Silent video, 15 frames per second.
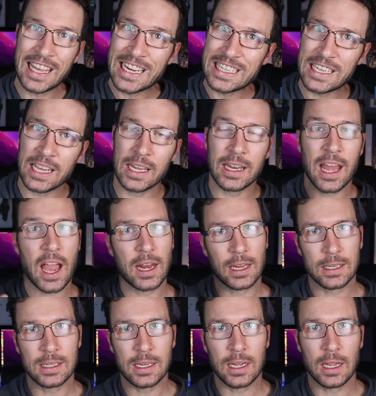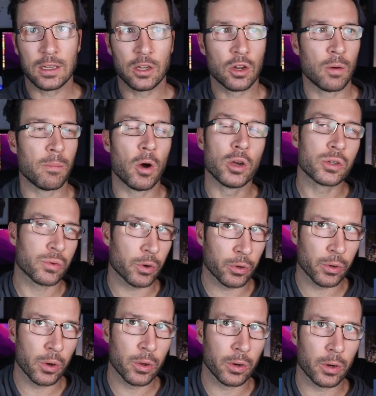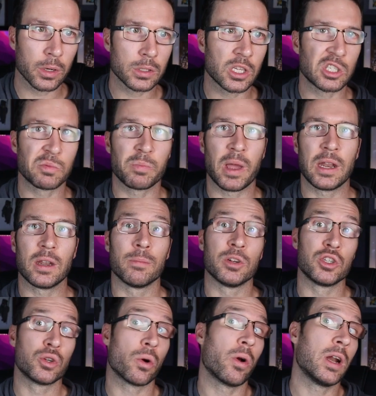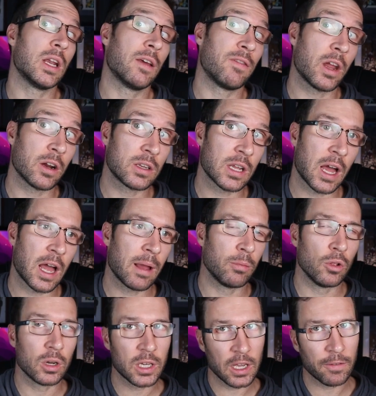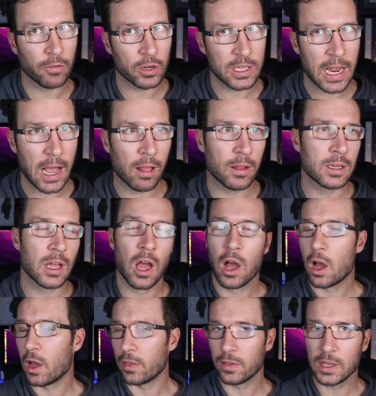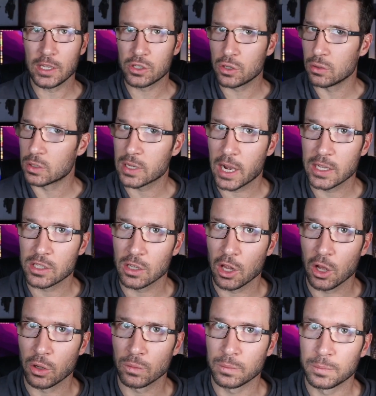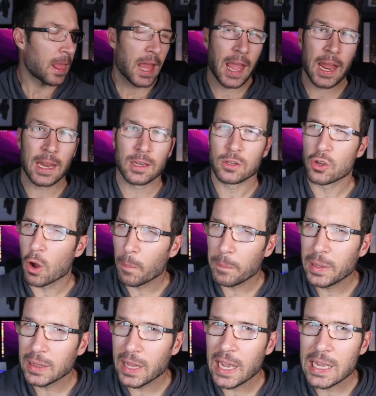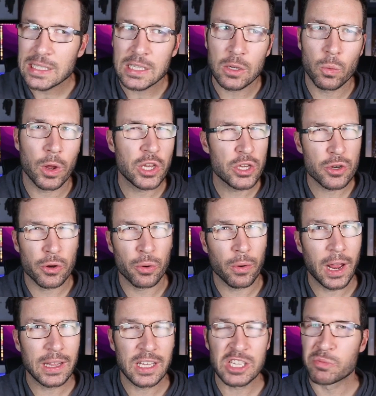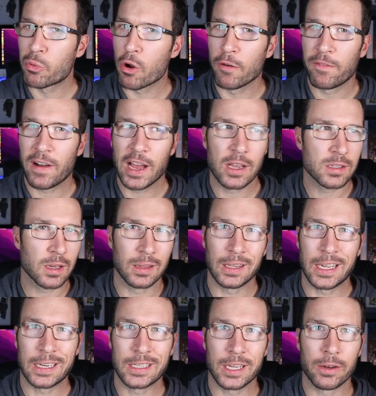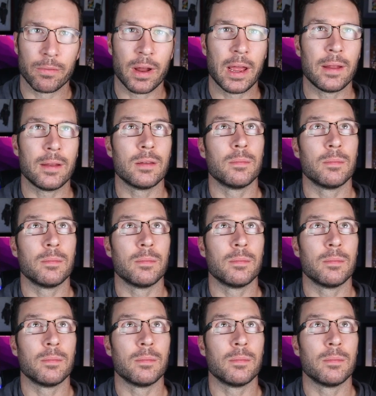LinkedIn and Indeed. You know, most recruiters spend a majority of their time looking for talent on these two sites alone. And don't be lazy when you create these profiles on LinkedIn, right?